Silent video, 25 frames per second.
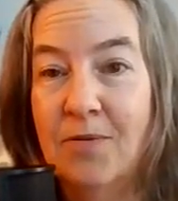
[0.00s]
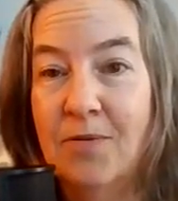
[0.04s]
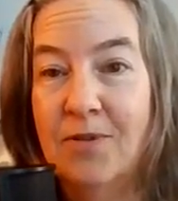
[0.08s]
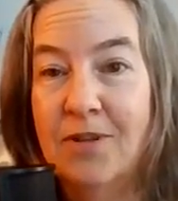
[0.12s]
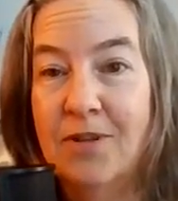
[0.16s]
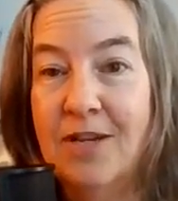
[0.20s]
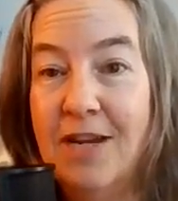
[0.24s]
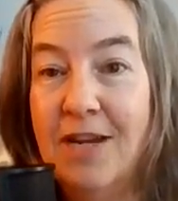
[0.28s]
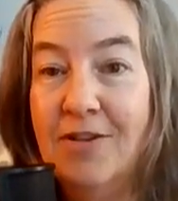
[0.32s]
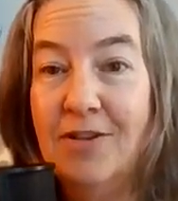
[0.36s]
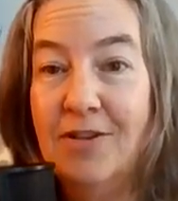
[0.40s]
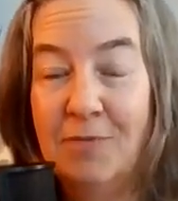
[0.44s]

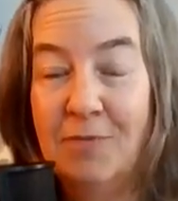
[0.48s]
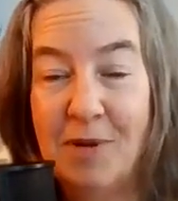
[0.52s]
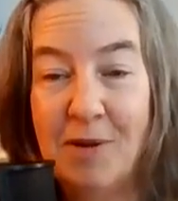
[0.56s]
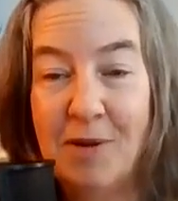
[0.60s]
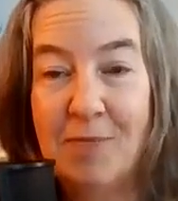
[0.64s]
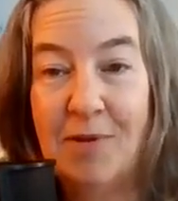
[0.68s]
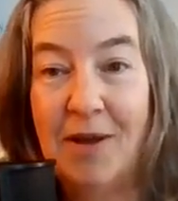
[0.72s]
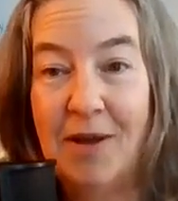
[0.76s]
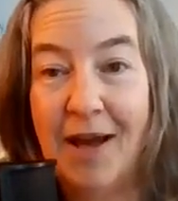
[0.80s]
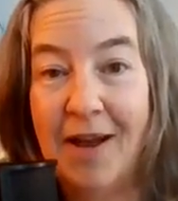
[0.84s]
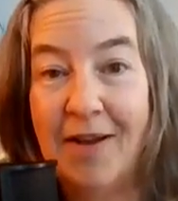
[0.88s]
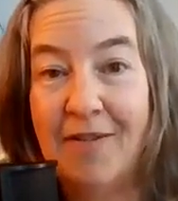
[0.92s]
teaching
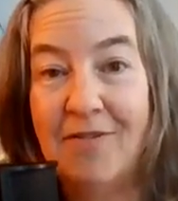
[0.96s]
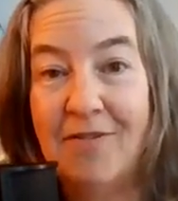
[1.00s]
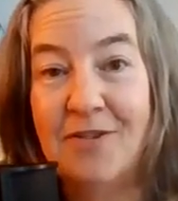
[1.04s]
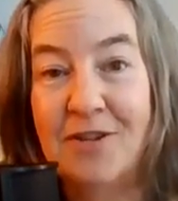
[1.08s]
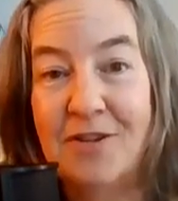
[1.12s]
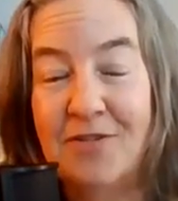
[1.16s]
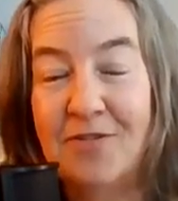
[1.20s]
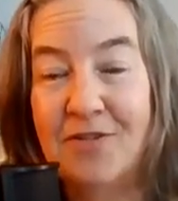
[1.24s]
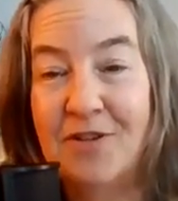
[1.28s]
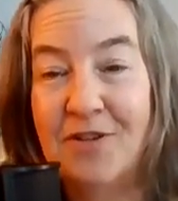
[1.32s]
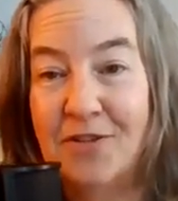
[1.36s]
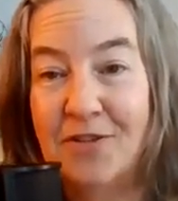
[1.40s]
people how to
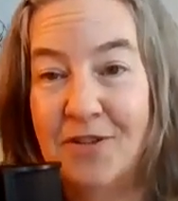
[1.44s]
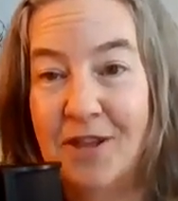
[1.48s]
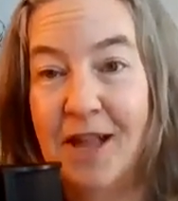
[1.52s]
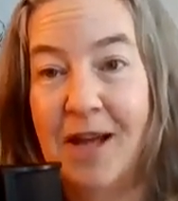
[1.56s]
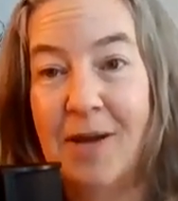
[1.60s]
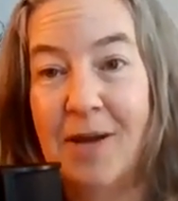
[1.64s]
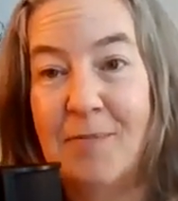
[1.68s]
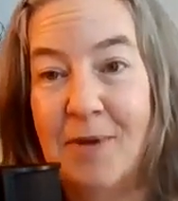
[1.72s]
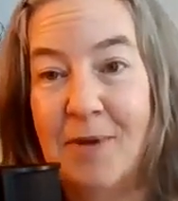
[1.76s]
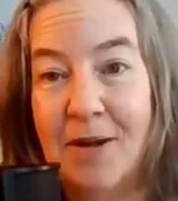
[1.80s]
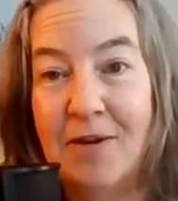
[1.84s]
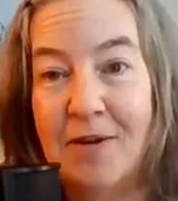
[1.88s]
fish feels a
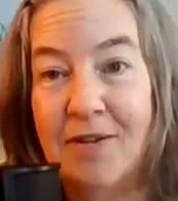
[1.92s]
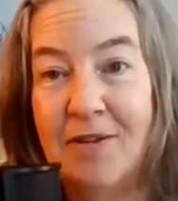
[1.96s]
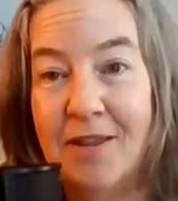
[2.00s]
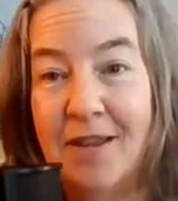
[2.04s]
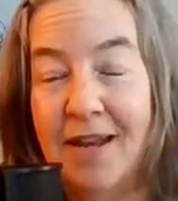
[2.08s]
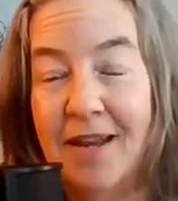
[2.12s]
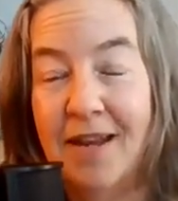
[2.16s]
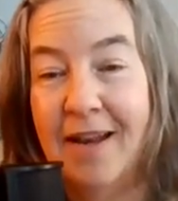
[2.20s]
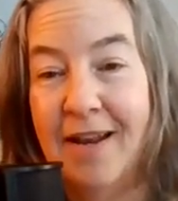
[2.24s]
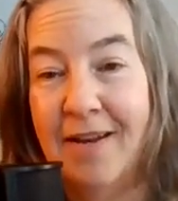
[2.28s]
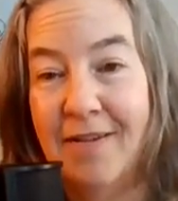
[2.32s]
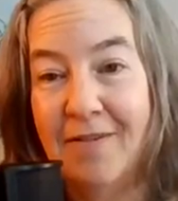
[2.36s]
lot better
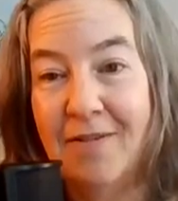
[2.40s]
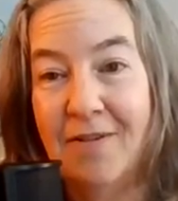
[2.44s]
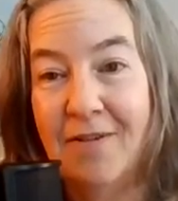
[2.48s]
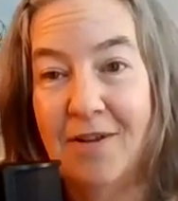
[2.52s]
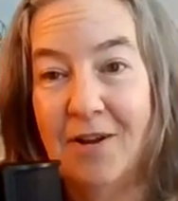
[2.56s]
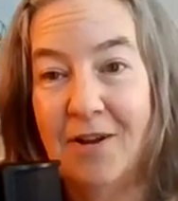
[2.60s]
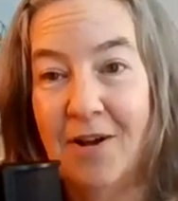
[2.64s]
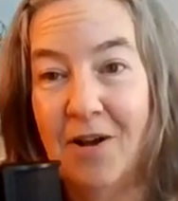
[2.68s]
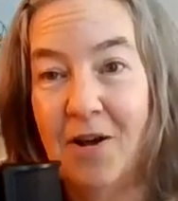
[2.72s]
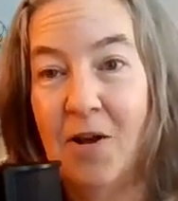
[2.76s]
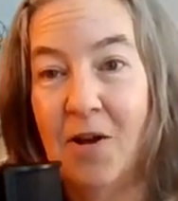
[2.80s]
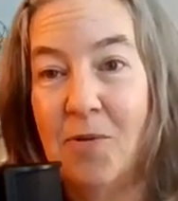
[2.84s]
than
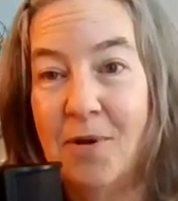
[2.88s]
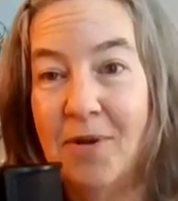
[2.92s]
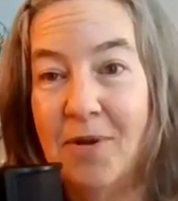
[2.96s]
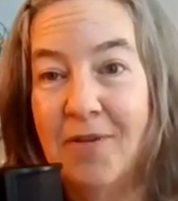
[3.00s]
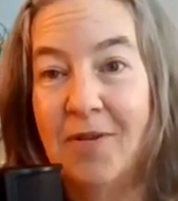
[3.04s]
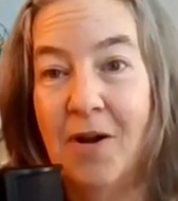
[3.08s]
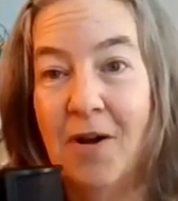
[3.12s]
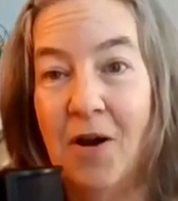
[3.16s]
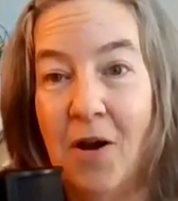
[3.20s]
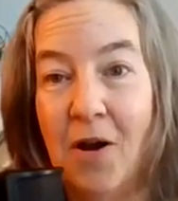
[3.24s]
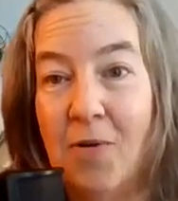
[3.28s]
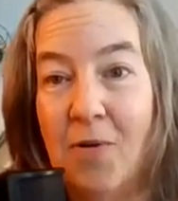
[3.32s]
always
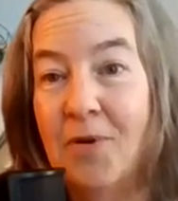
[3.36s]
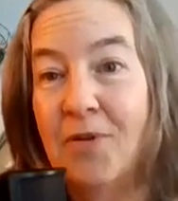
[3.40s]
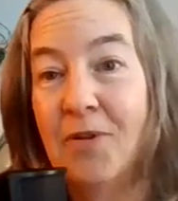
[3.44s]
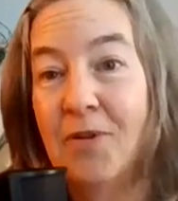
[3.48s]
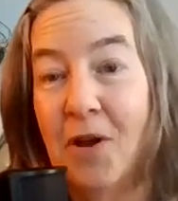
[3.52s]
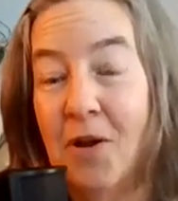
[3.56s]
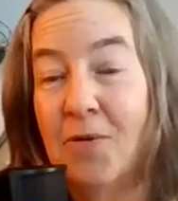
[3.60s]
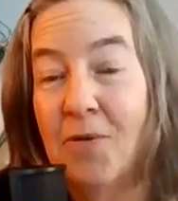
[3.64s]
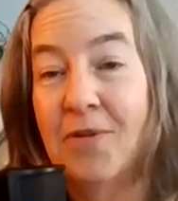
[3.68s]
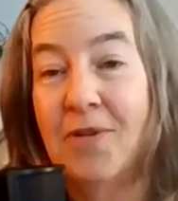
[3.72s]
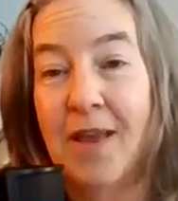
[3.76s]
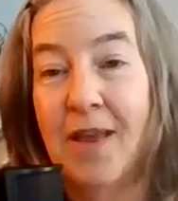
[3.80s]

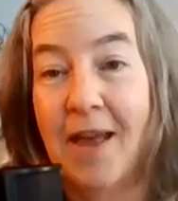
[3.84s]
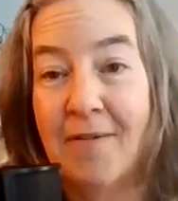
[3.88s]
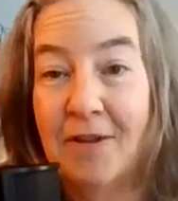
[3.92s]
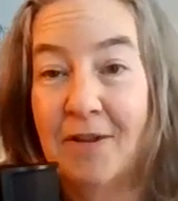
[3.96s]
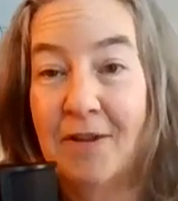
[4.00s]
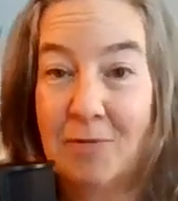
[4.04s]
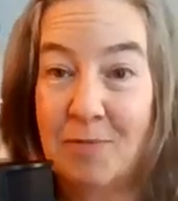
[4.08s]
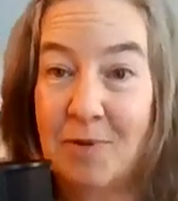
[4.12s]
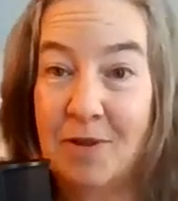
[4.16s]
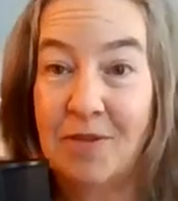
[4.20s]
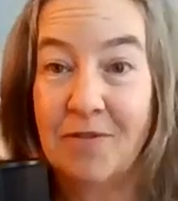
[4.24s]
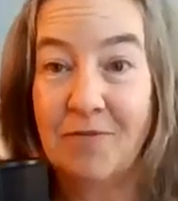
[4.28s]
having
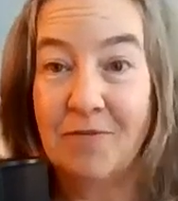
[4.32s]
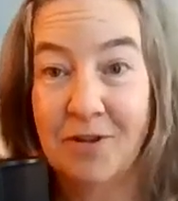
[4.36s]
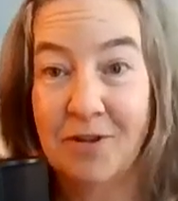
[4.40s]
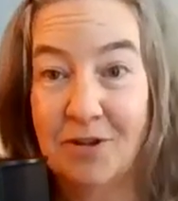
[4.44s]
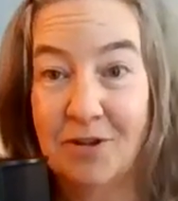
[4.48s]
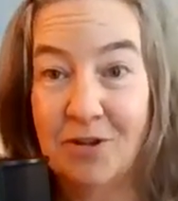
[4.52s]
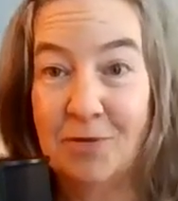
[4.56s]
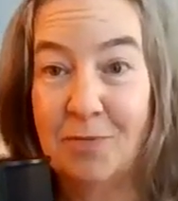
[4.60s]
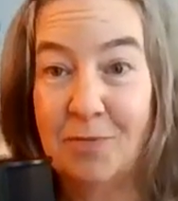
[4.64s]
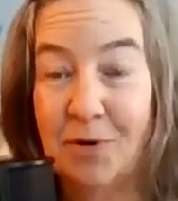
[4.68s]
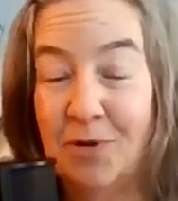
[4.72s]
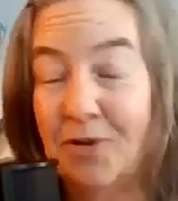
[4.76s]
to be the
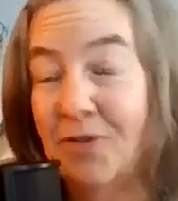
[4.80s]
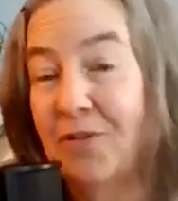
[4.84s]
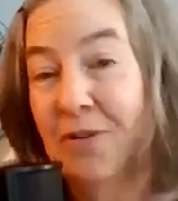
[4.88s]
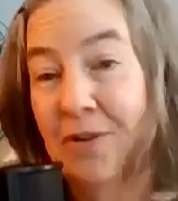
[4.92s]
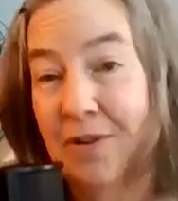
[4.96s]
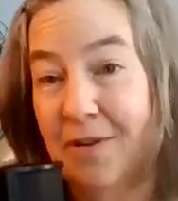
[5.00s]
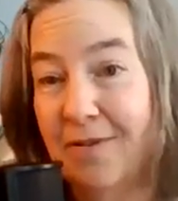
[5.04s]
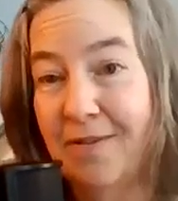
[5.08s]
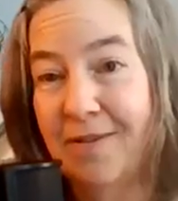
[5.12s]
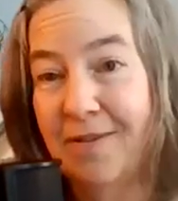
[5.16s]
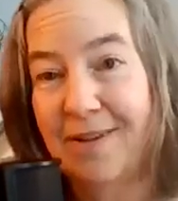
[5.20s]
fisher person.